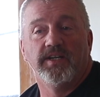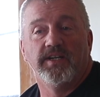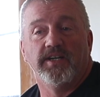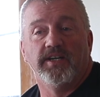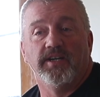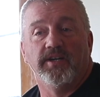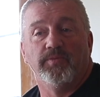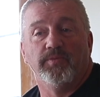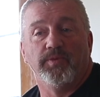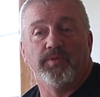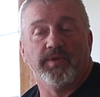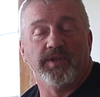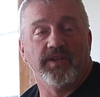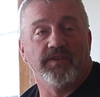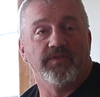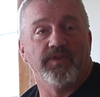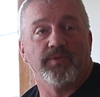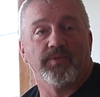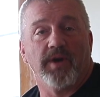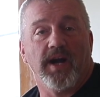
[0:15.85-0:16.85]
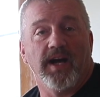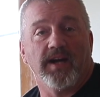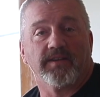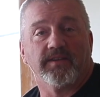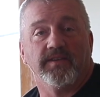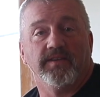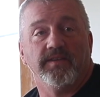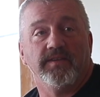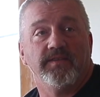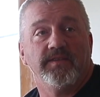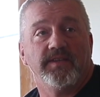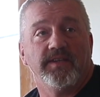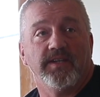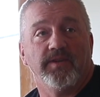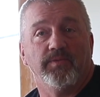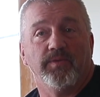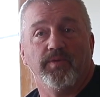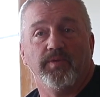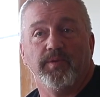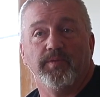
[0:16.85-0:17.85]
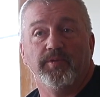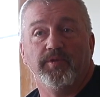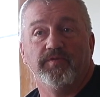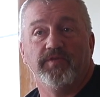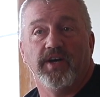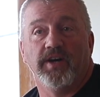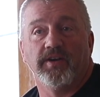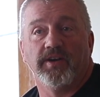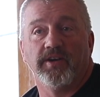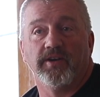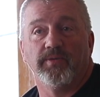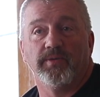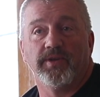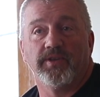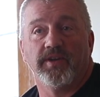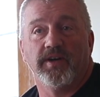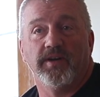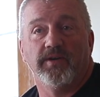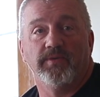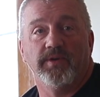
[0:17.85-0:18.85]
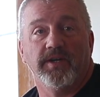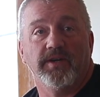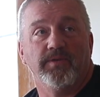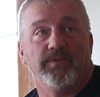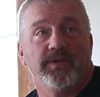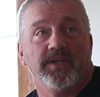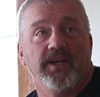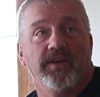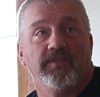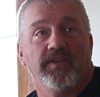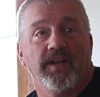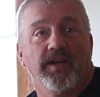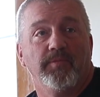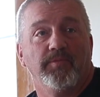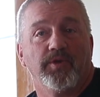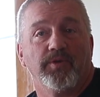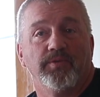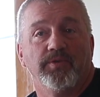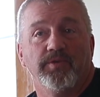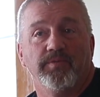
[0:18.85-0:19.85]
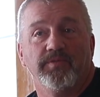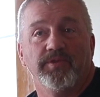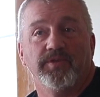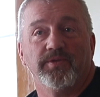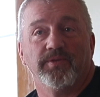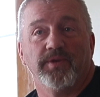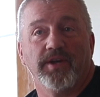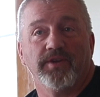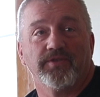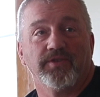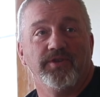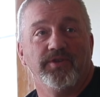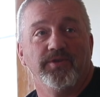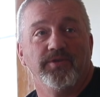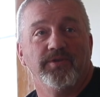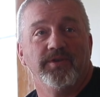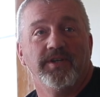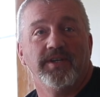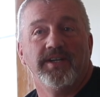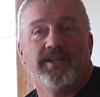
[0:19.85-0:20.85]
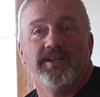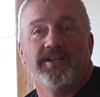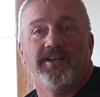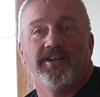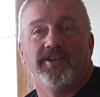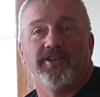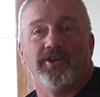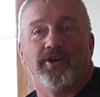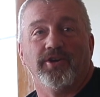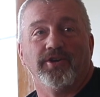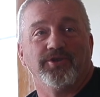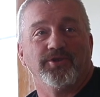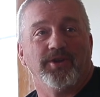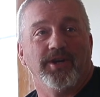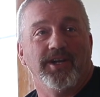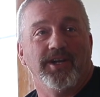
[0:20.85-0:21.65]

when we lived in Rockton, and when we moved out here, we thought, well, we'd have a lot more room to rescue larger